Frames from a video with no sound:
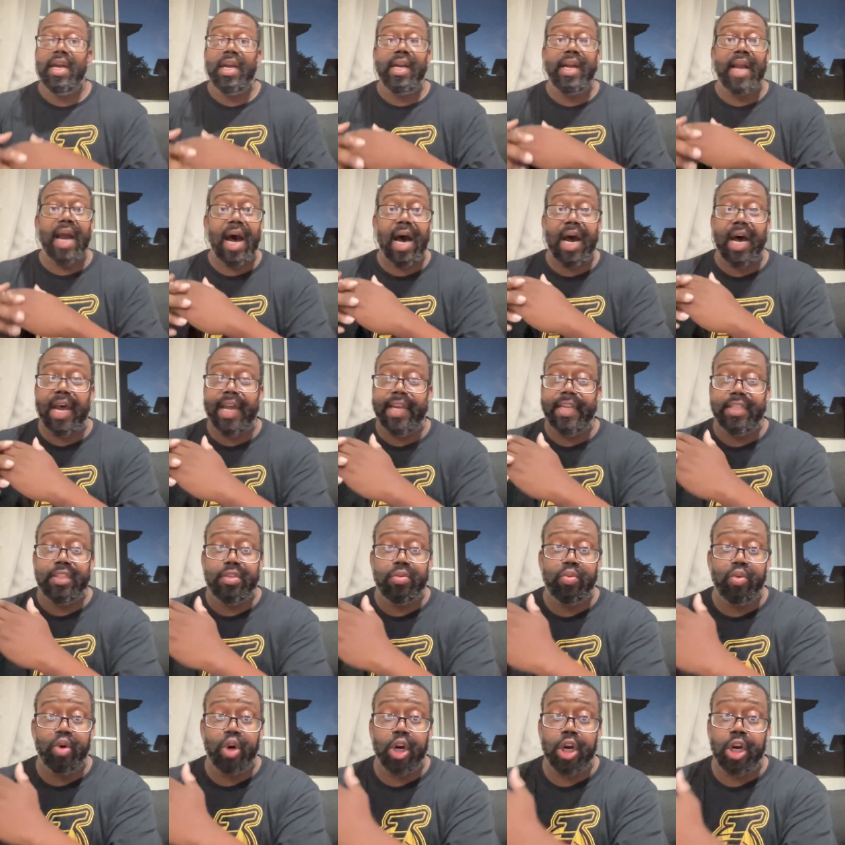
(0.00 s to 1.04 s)

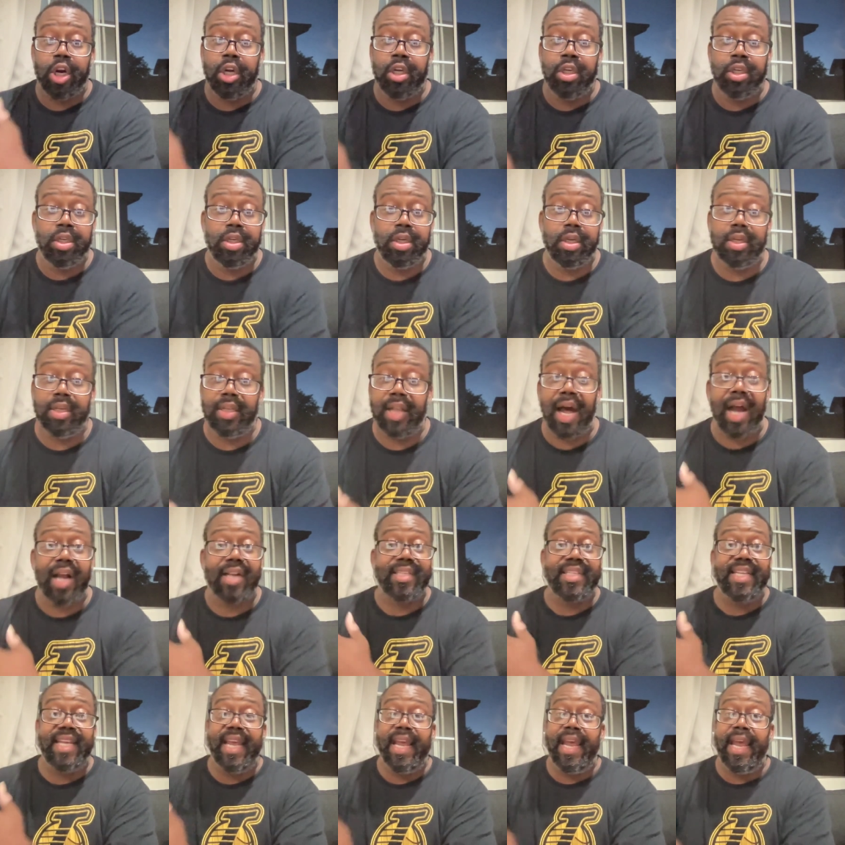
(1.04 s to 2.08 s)
Guys were
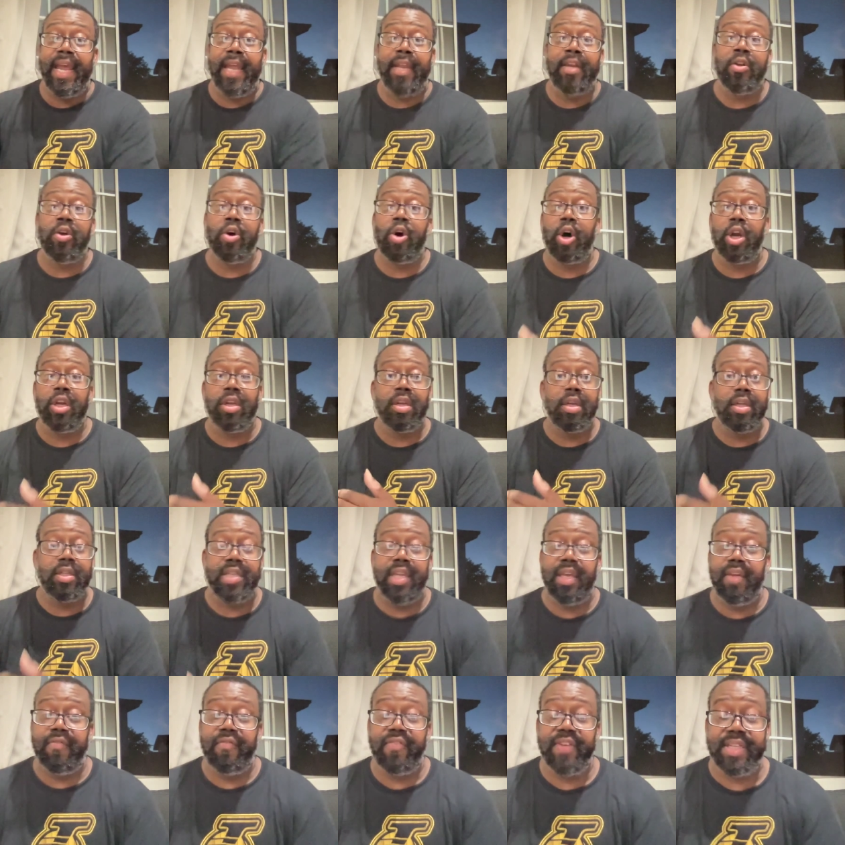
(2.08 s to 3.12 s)
locked in on the
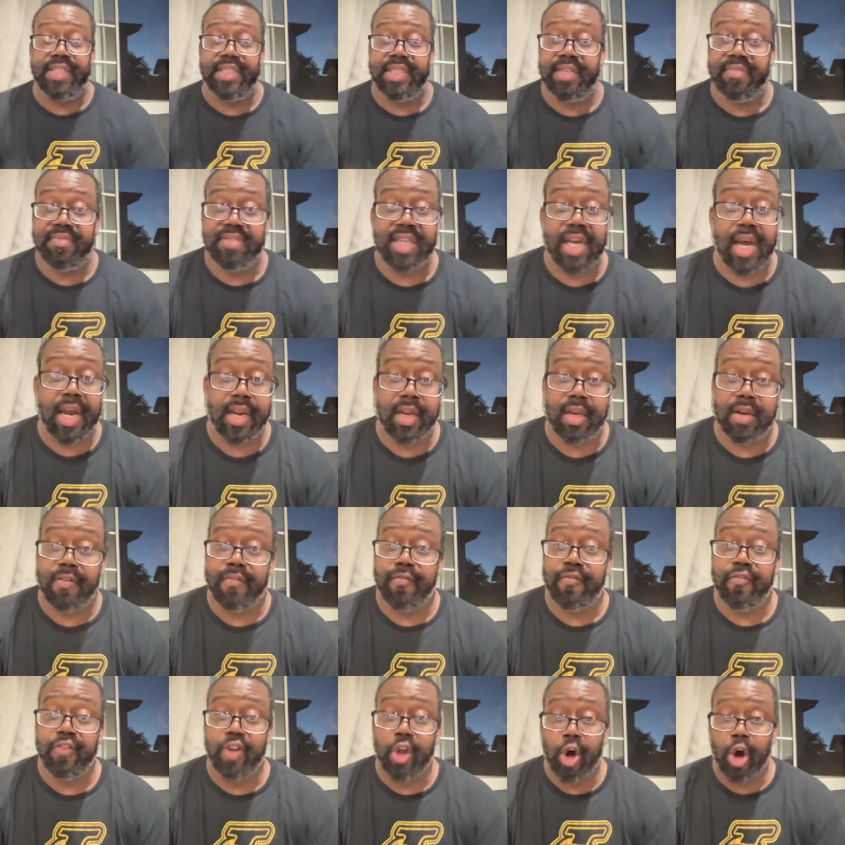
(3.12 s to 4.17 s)
defensive side of the
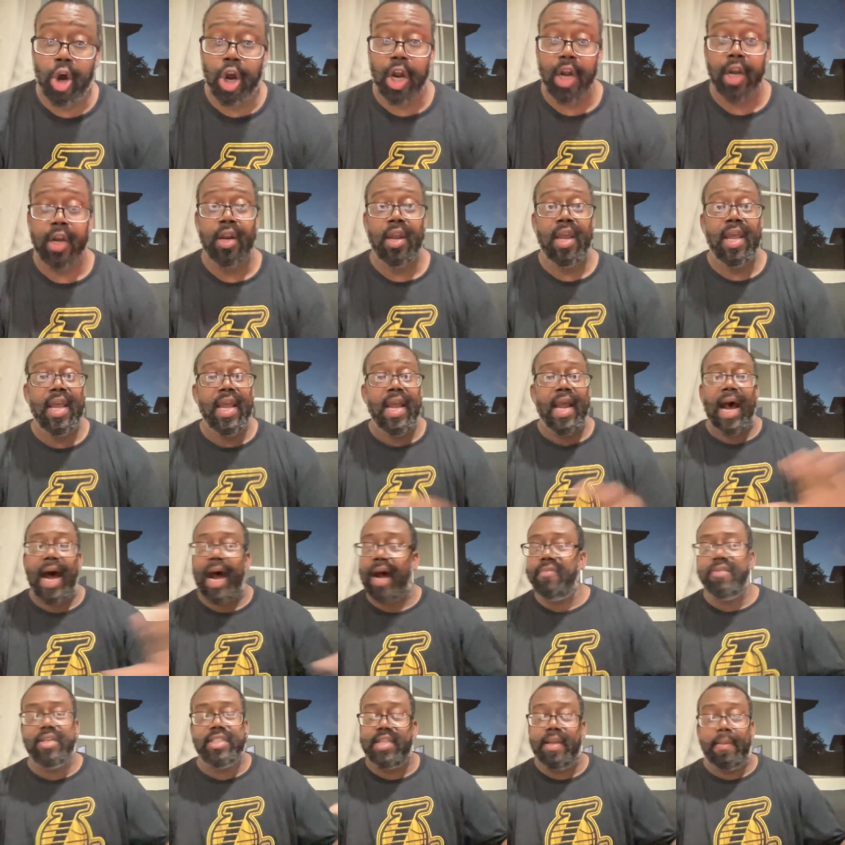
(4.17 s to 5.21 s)
floor.
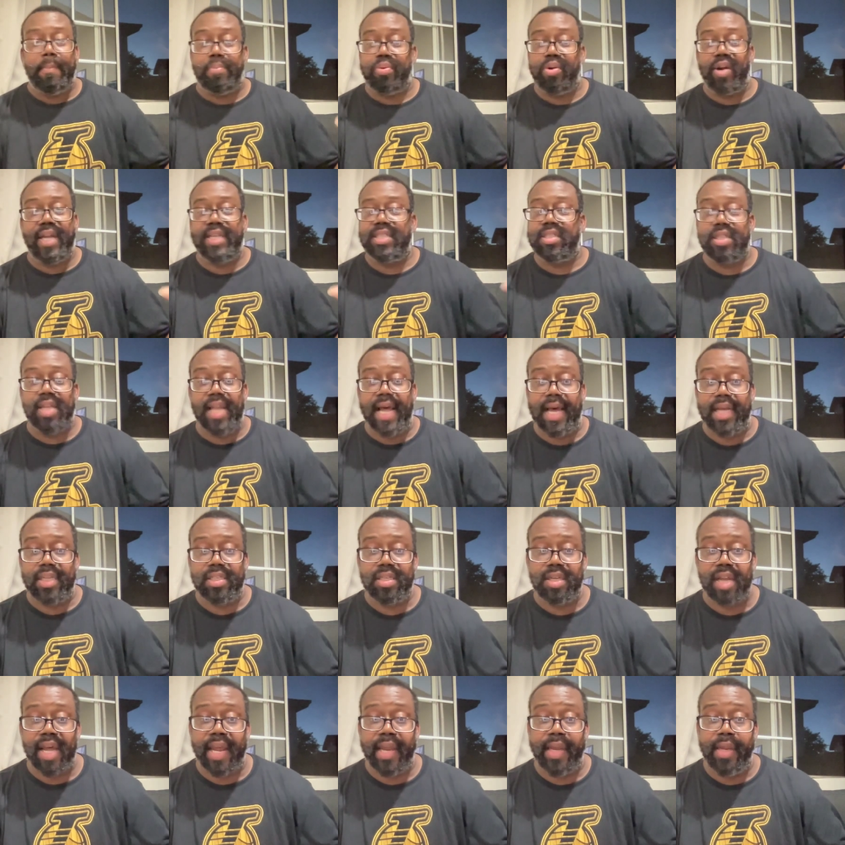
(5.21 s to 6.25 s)
I was impressed
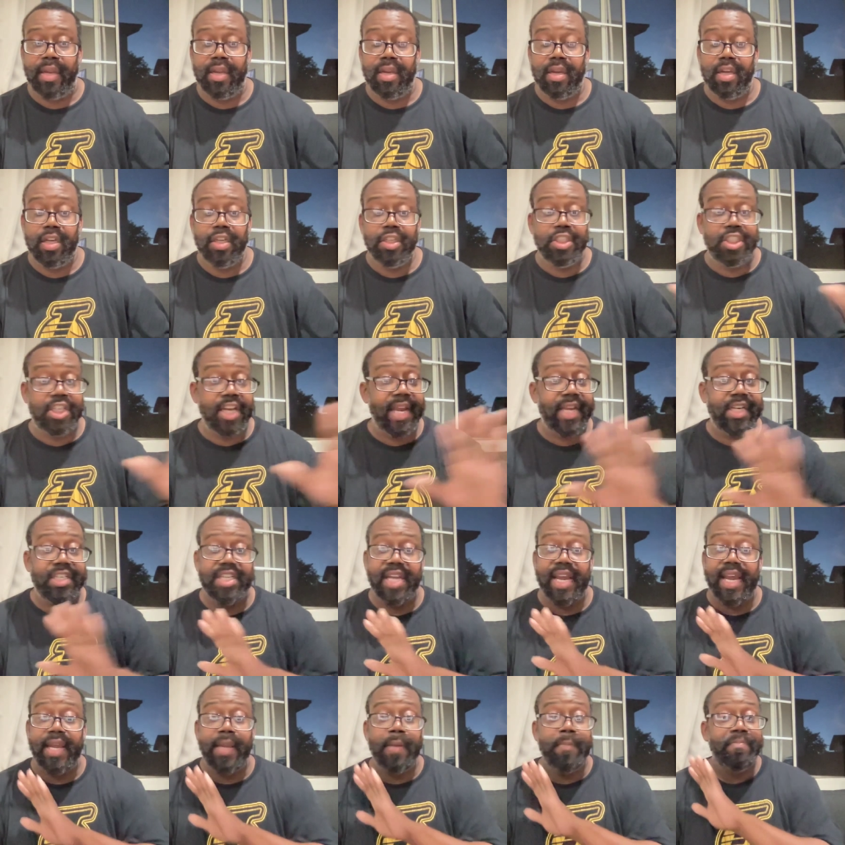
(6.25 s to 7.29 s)
last night.
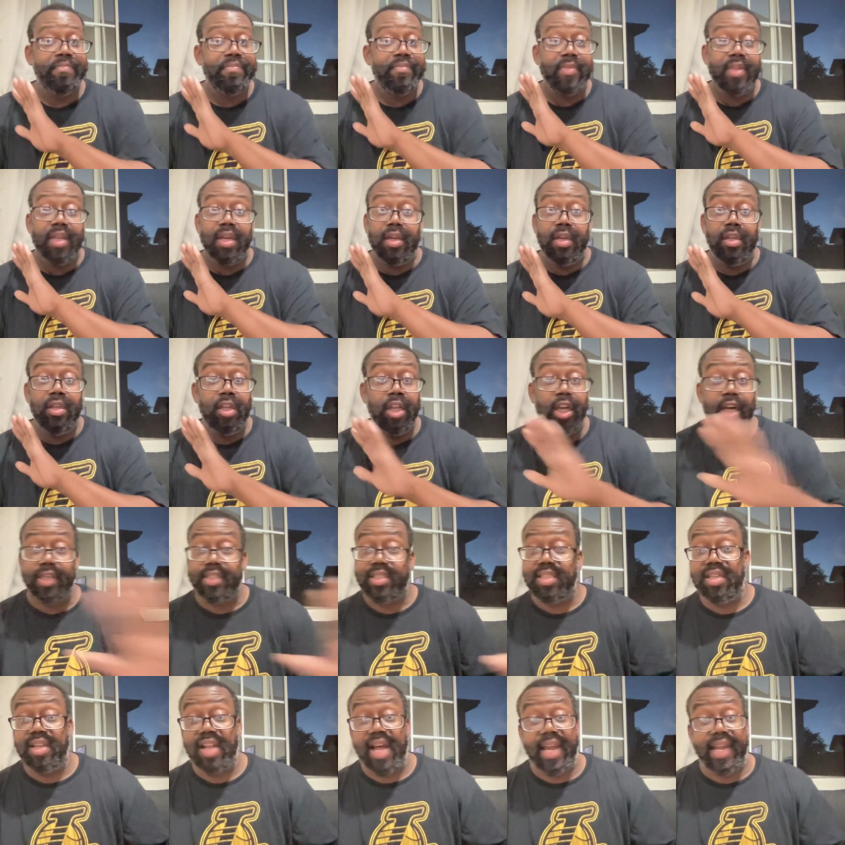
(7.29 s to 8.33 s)
JJ
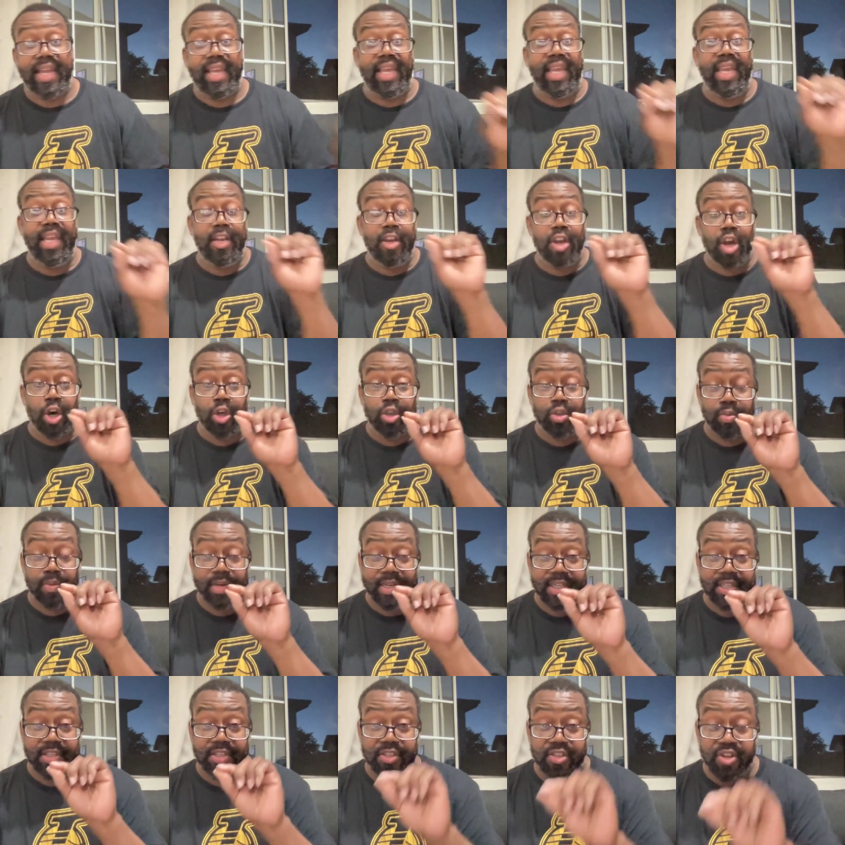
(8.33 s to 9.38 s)
looks like he knows
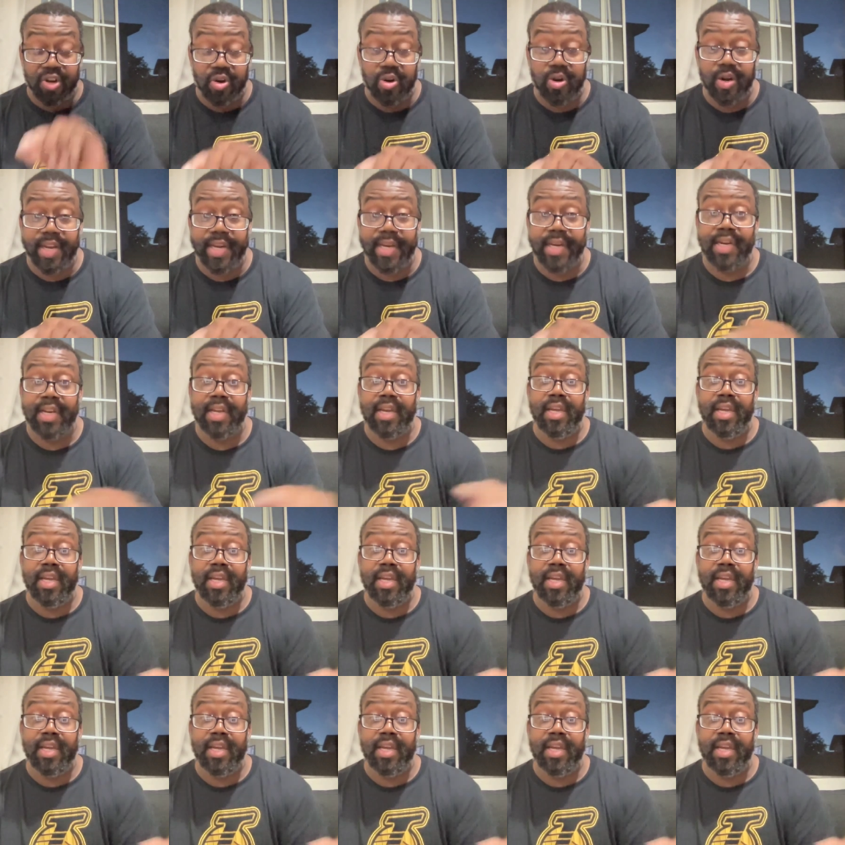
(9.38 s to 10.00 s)
what he's doing.